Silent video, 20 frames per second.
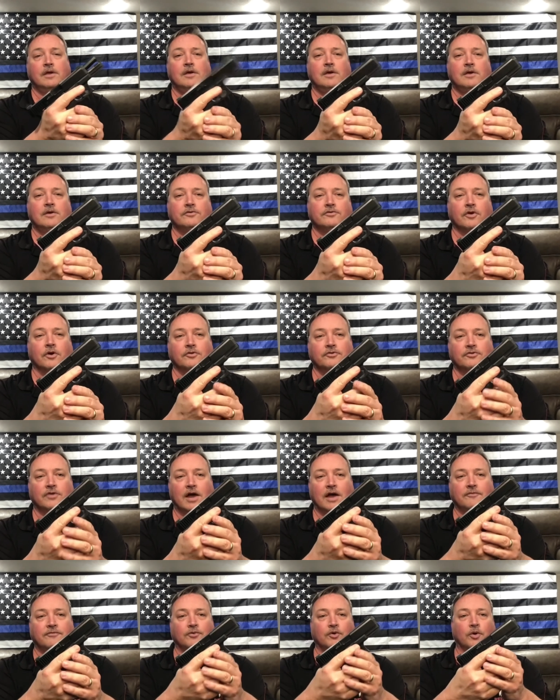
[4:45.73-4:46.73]
So
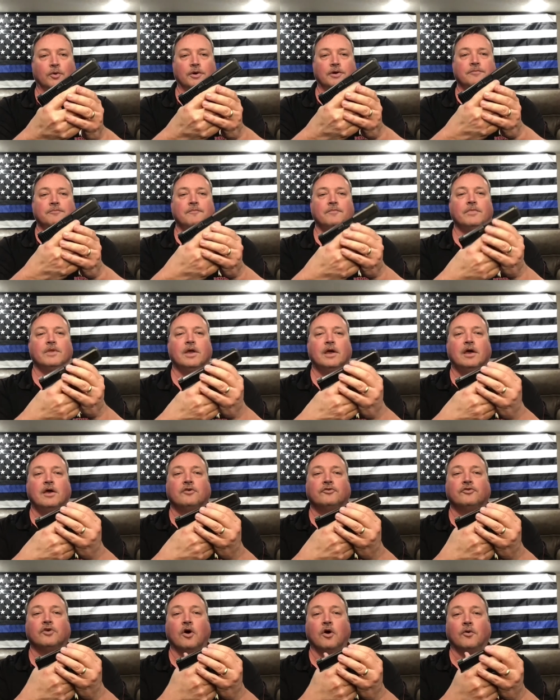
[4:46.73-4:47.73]
slide forward.
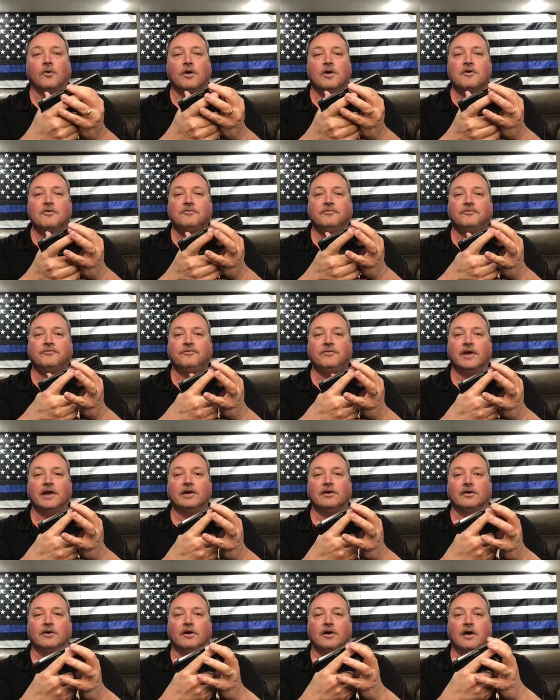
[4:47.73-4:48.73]
So
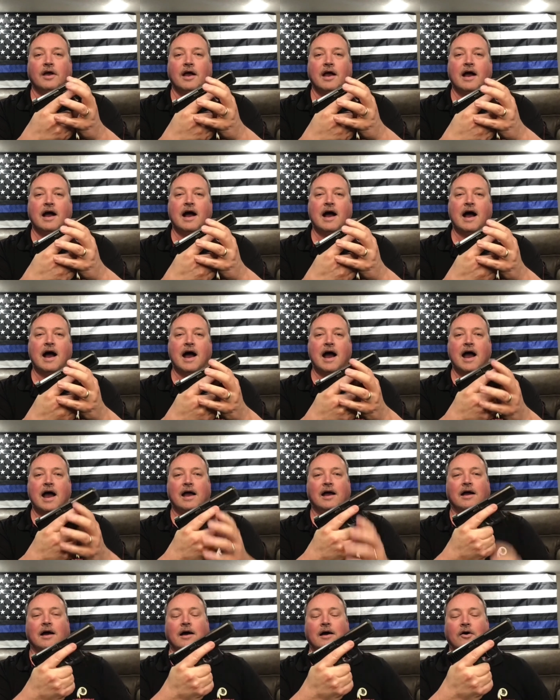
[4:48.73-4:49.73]
finger high
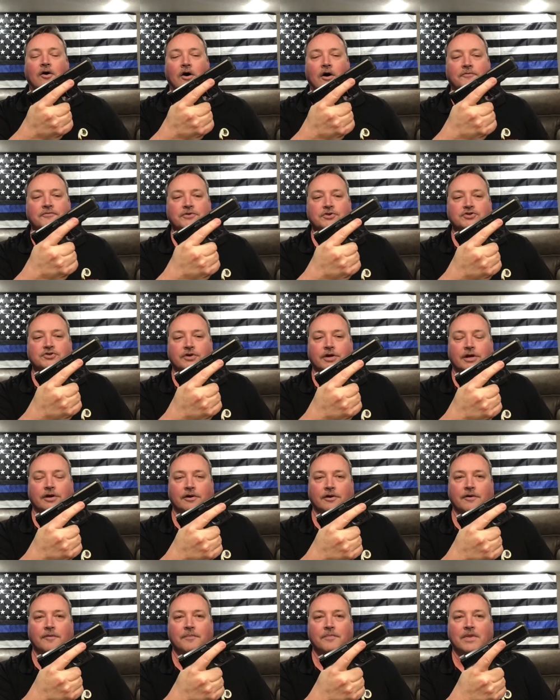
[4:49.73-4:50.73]
off the
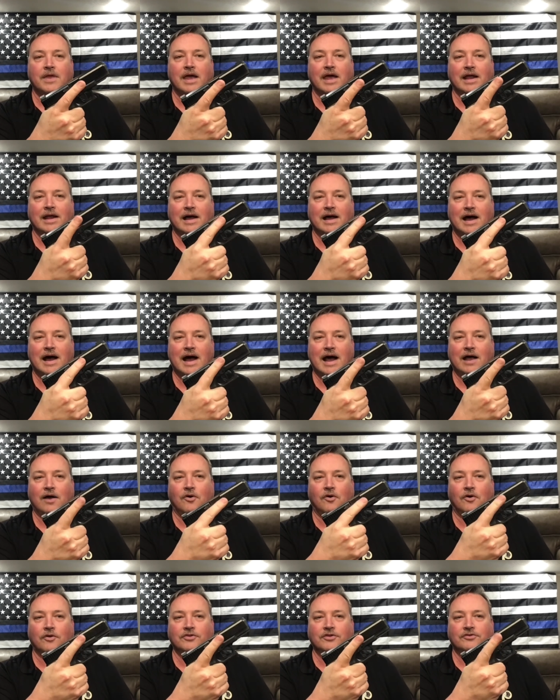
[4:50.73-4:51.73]
trigger and high
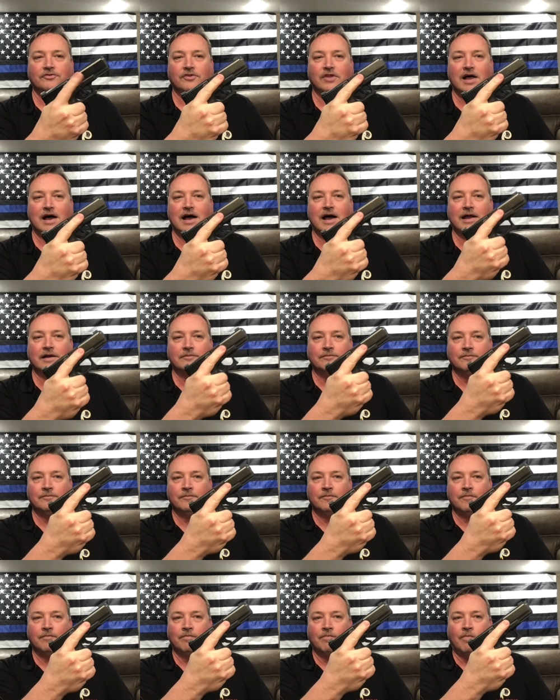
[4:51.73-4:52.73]
on the slide.
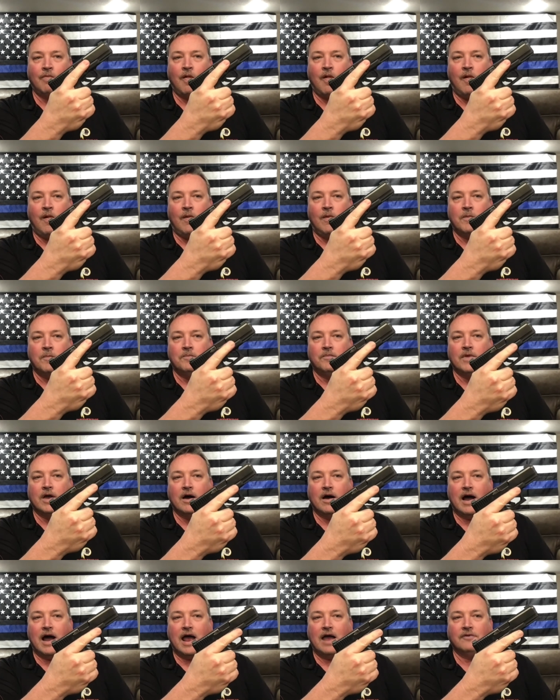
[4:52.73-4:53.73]

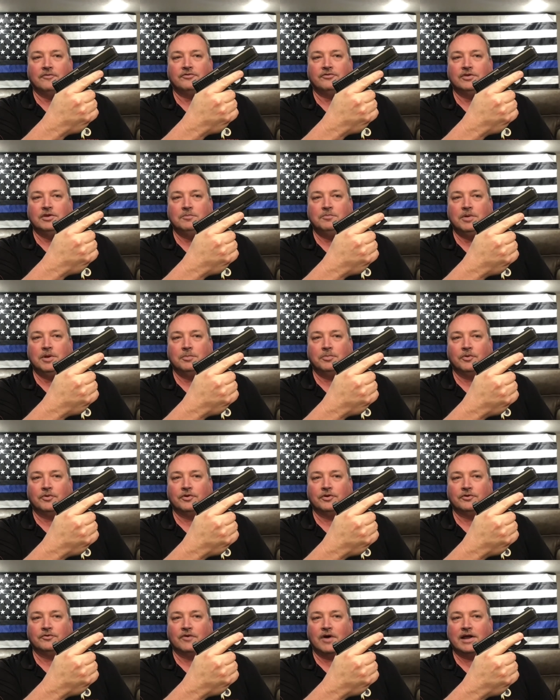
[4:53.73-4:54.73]
Now I have seen people
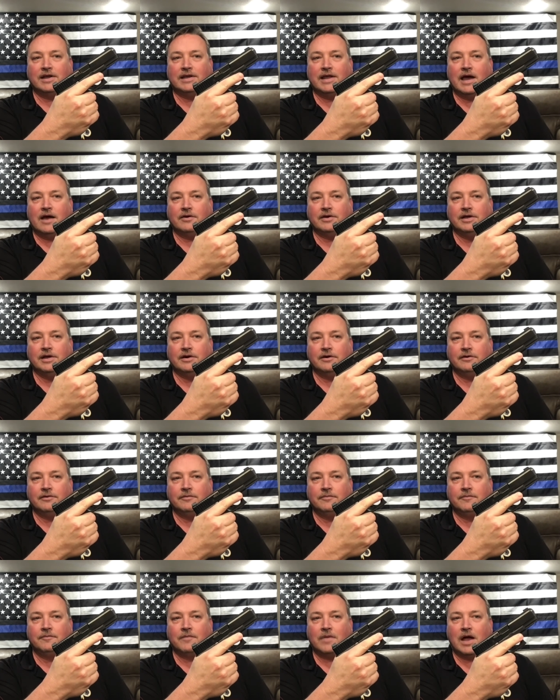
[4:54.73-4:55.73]
that are right down here.
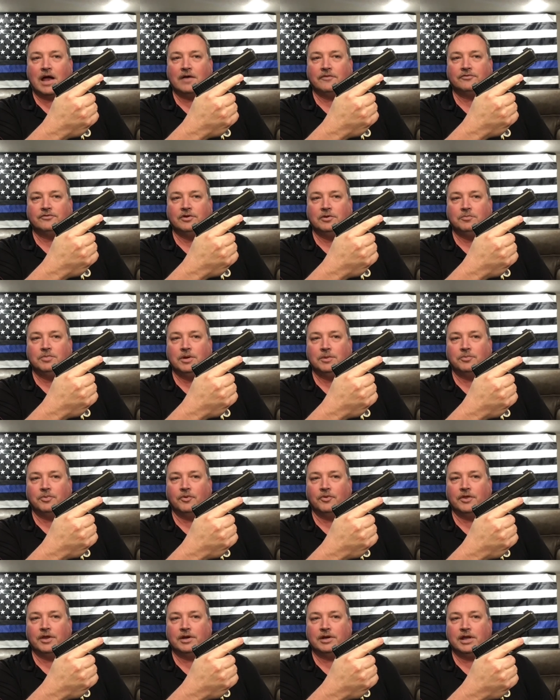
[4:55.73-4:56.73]
I have seen people
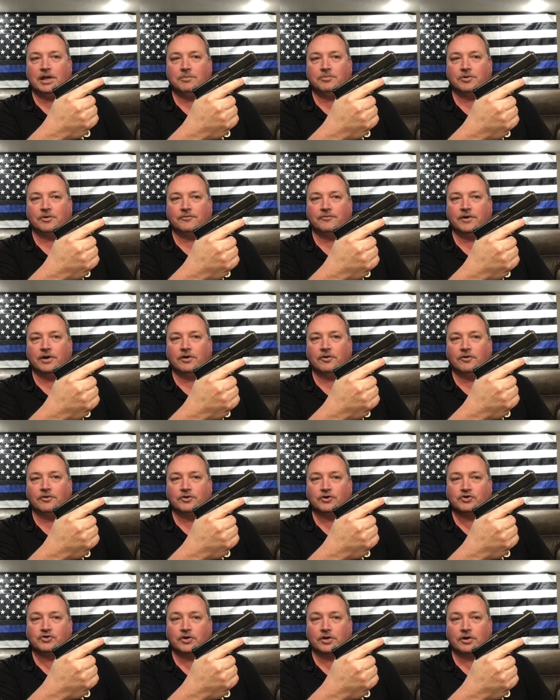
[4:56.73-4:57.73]
that keep their finger on
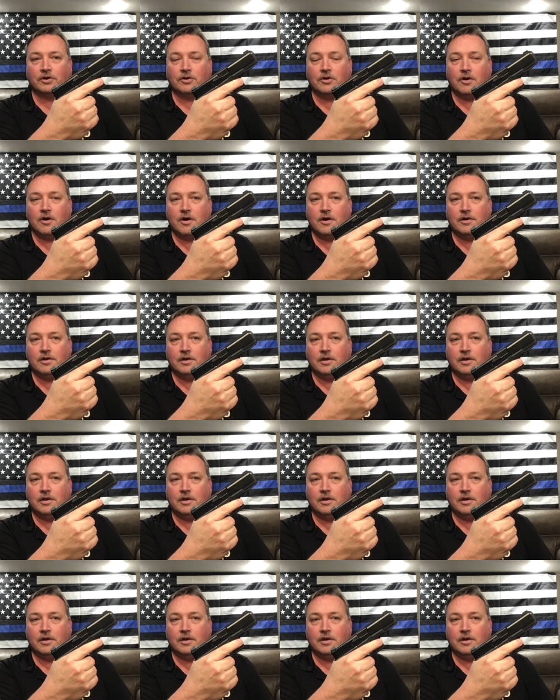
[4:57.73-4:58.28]
the trigger guard.